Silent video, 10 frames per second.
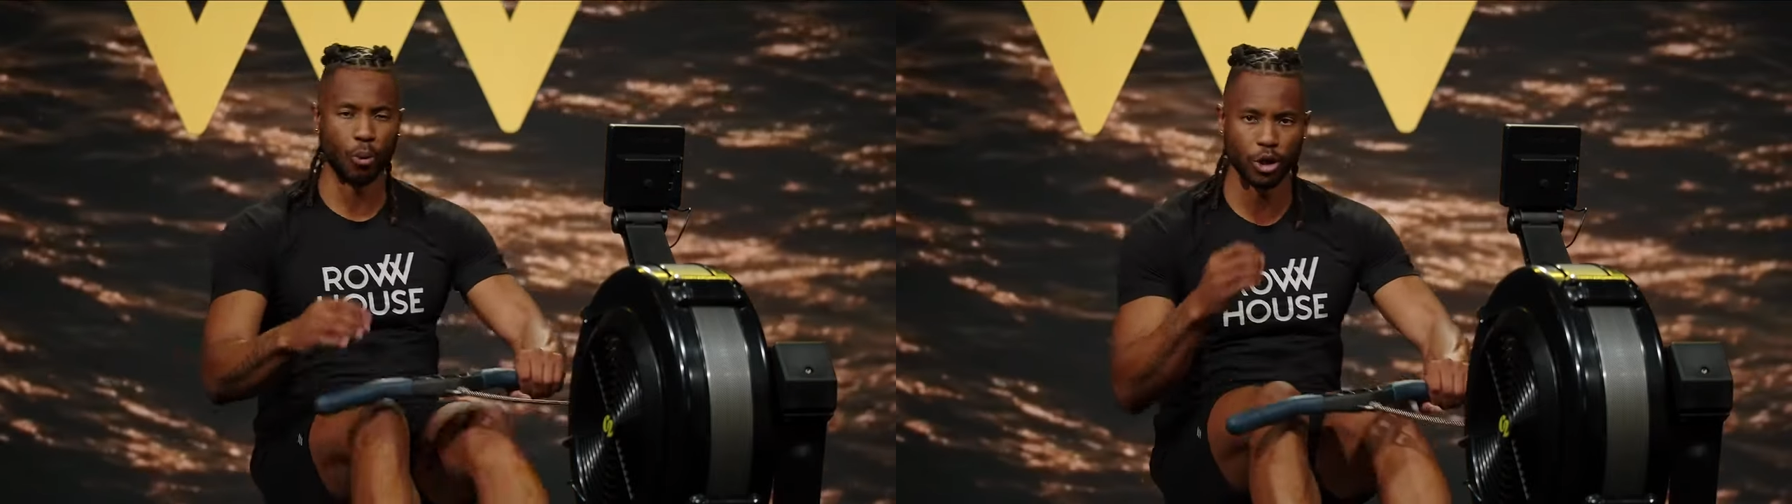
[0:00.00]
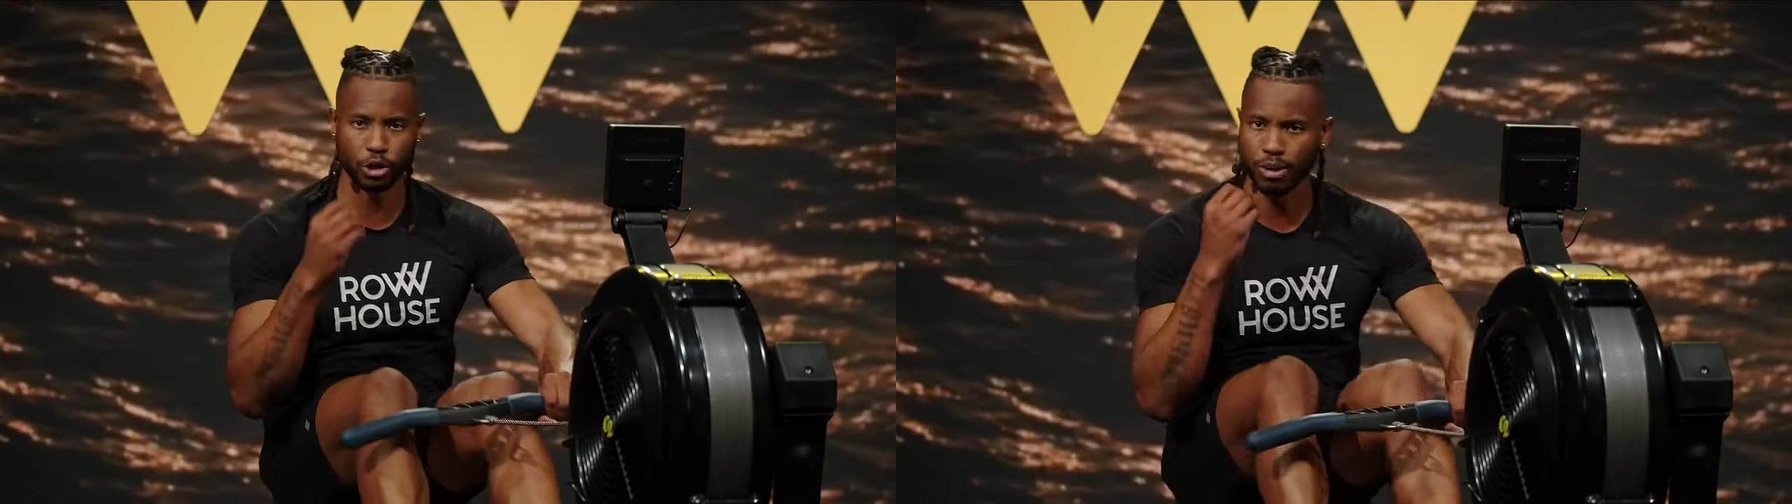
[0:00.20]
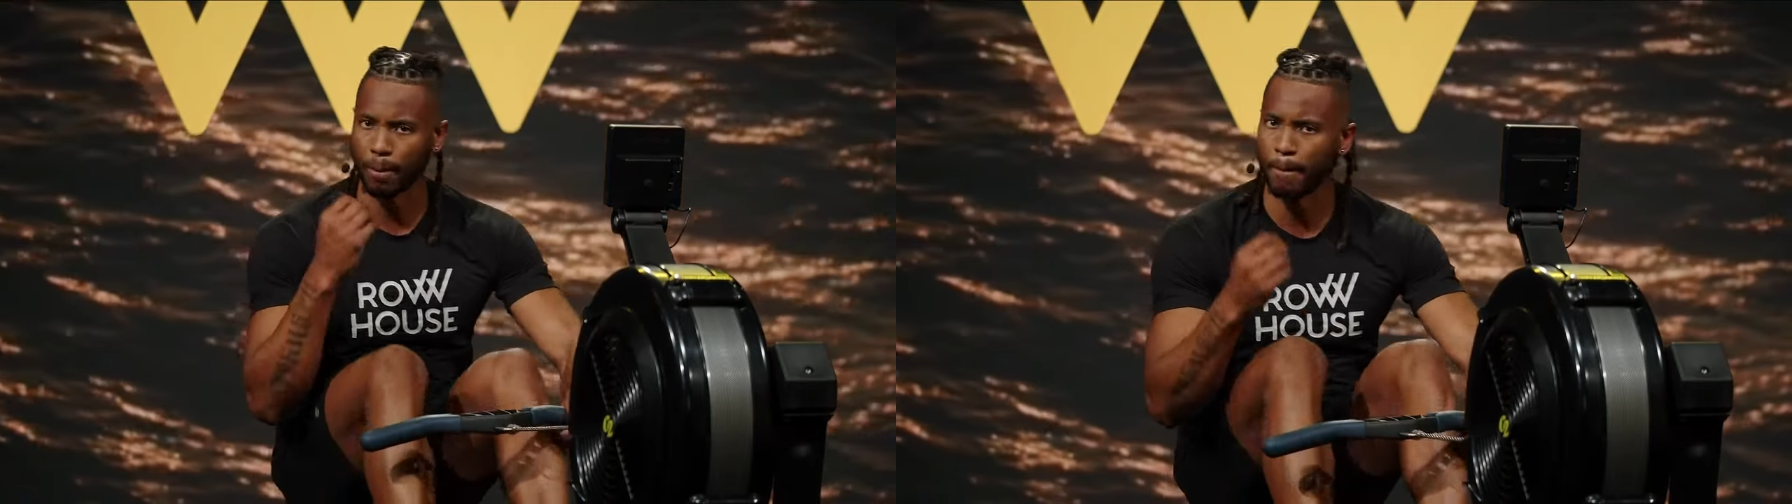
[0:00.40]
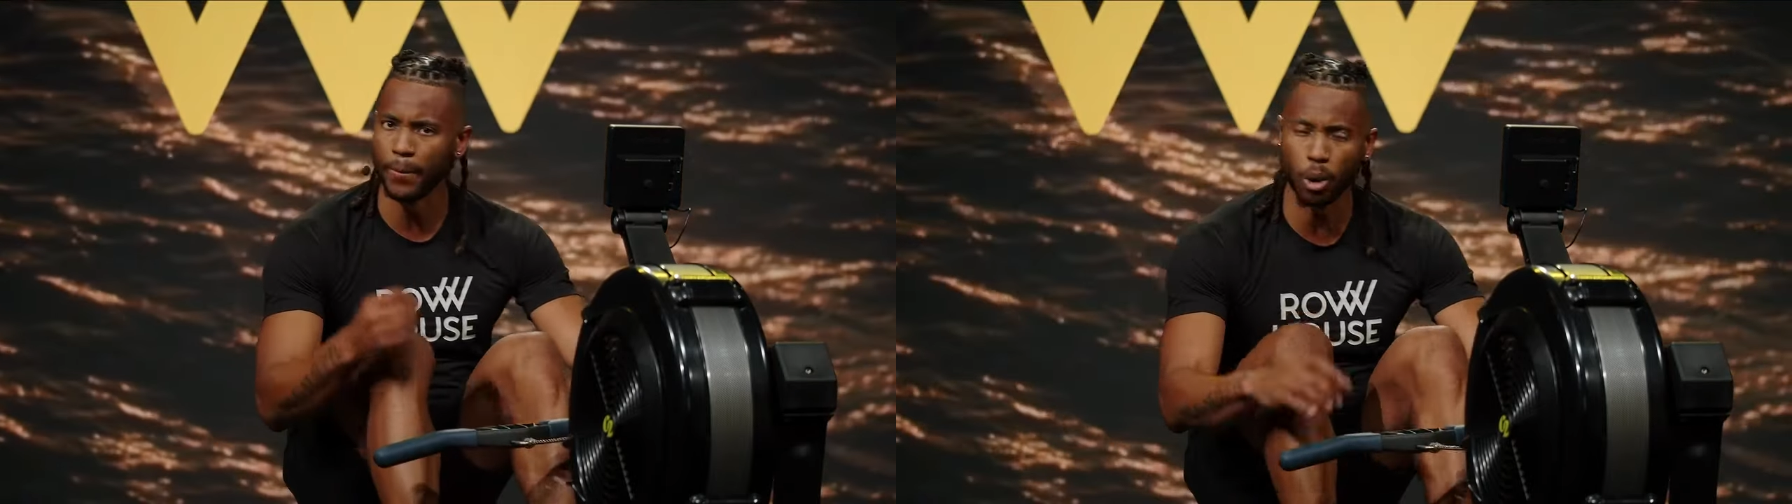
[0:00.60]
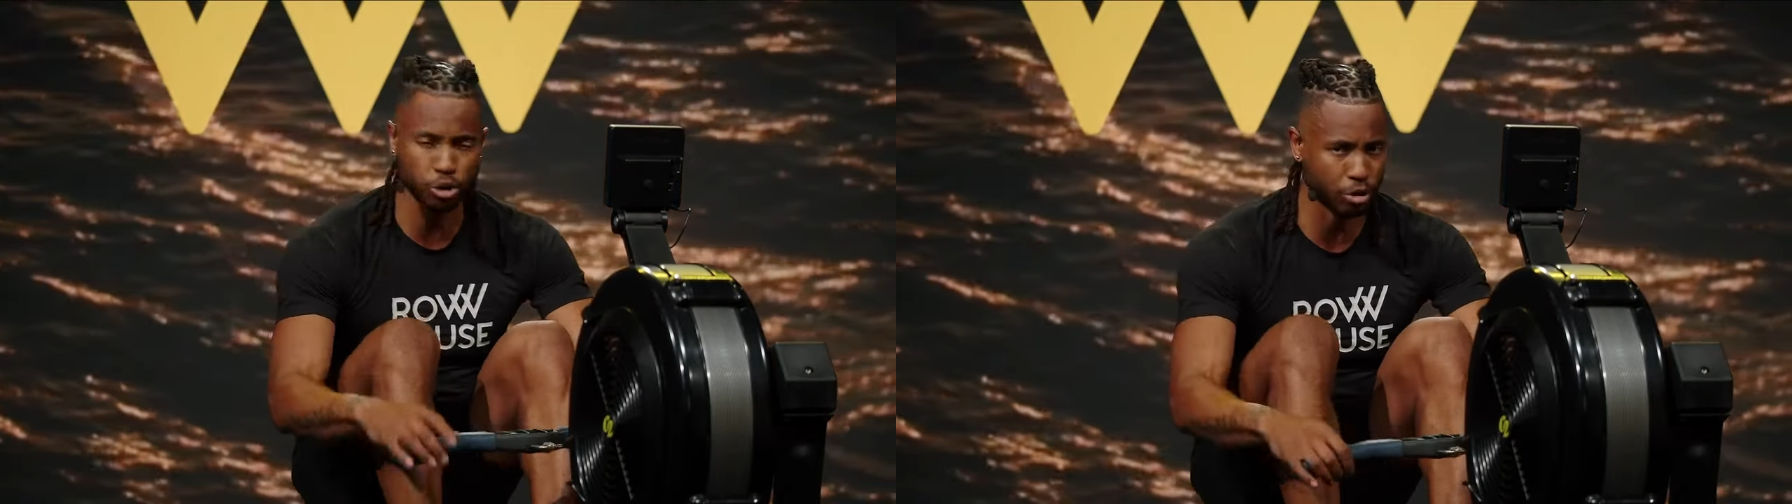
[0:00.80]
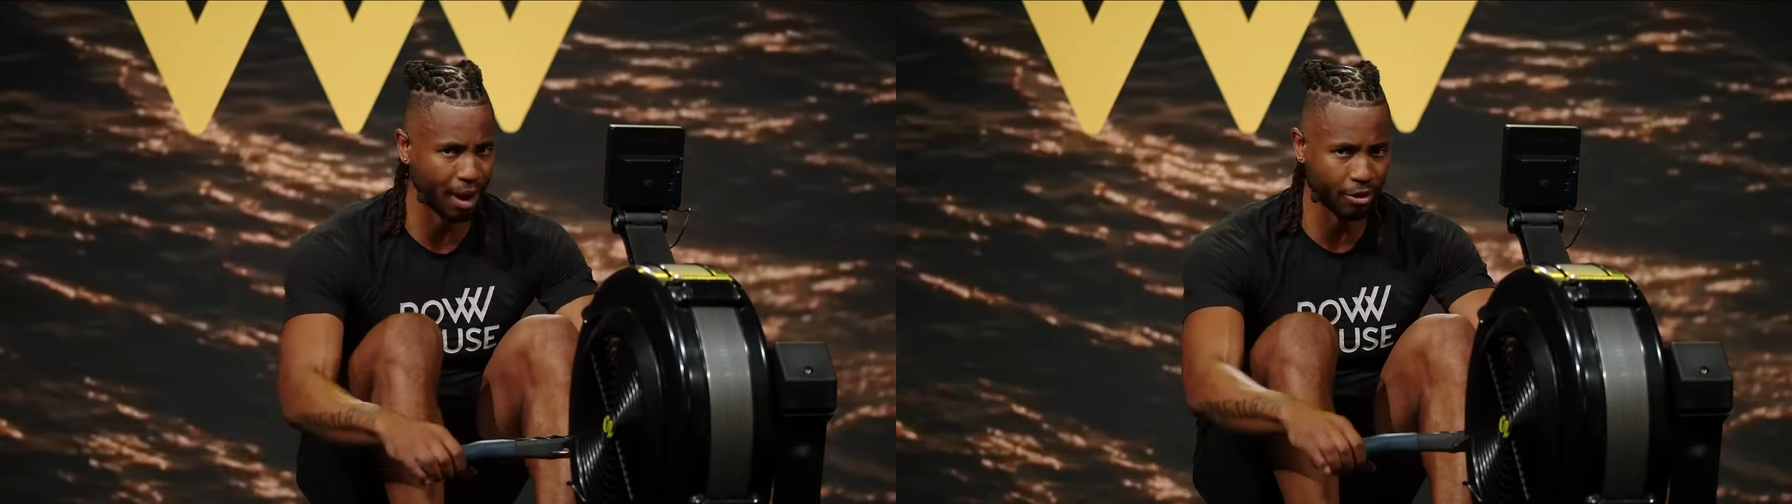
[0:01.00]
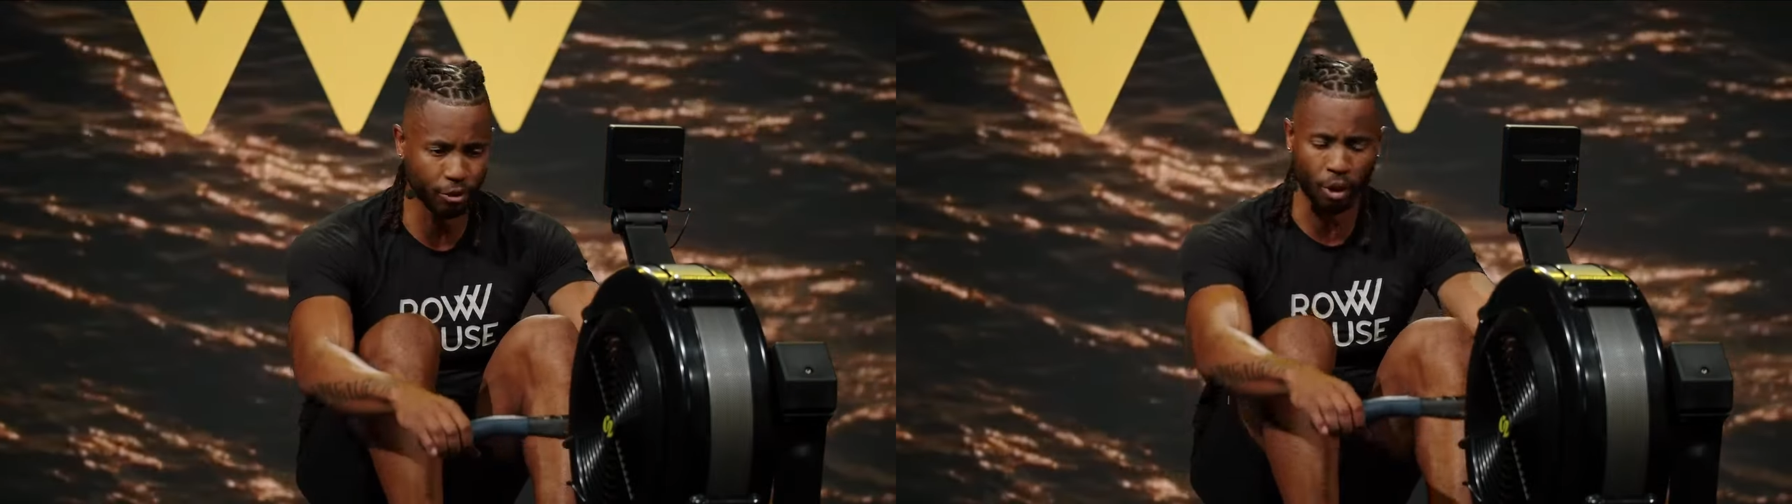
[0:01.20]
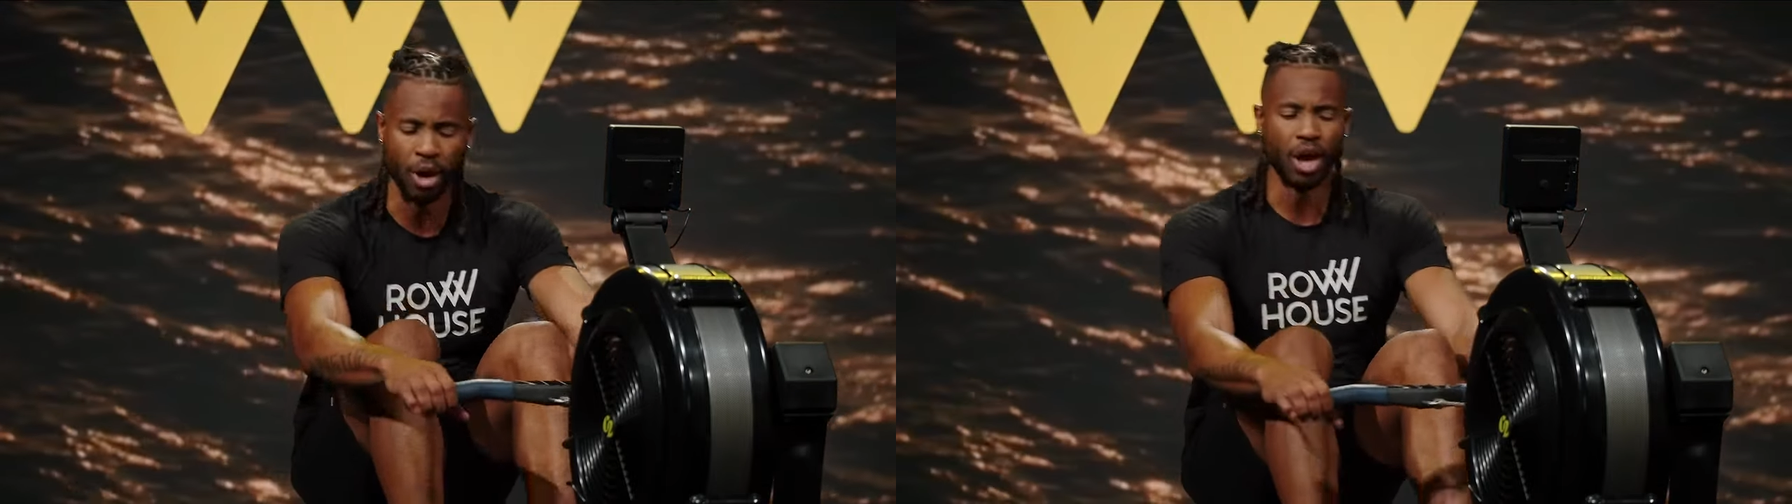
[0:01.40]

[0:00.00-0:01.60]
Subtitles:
want you to be most mindful.